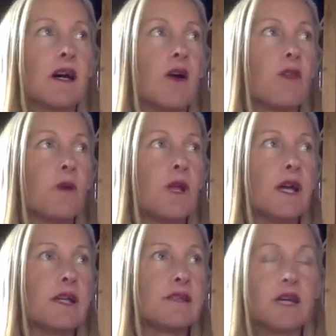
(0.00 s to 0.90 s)
on the one
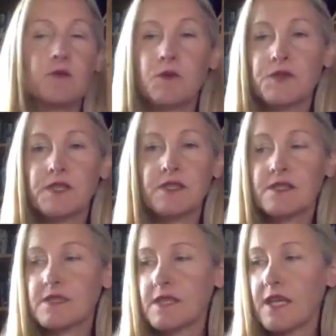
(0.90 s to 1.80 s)
hand, I wanted to
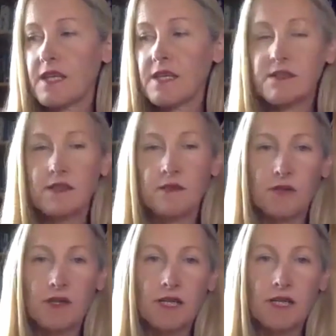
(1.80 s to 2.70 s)
stay hidden
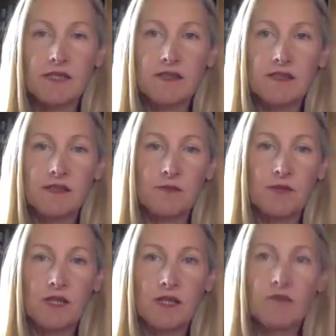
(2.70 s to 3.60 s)
behind
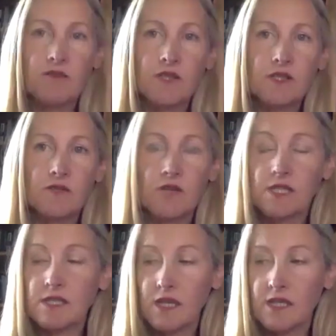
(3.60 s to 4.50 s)
being a fiction
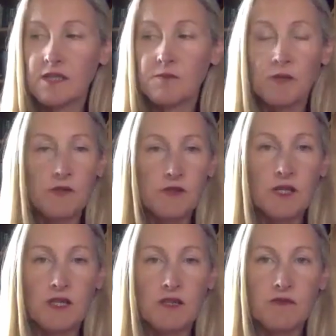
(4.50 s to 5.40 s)
writer, and it's most
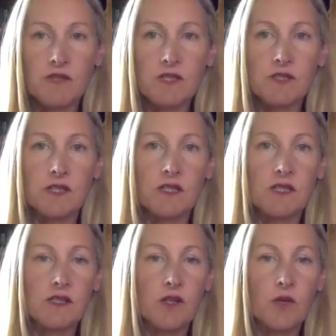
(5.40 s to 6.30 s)
certainly fiction.
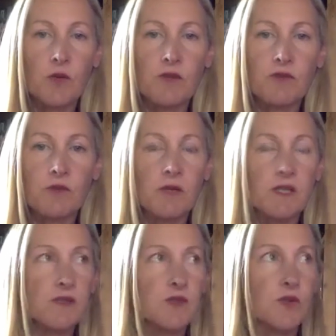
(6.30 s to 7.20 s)
It's a long way from my
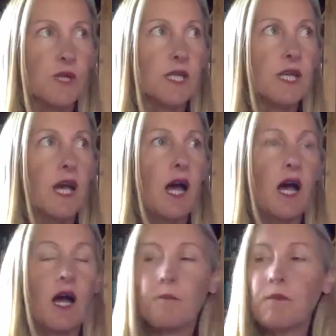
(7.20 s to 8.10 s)
story.
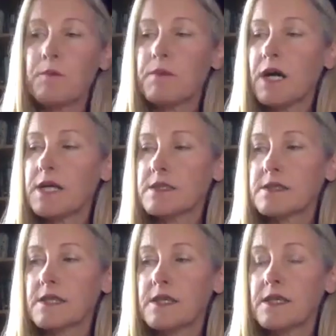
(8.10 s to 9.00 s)
But
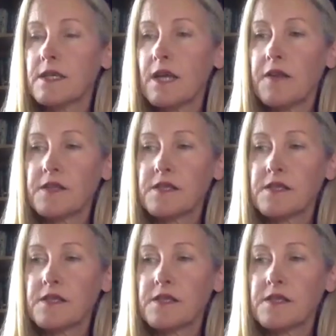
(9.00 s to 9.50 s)
at the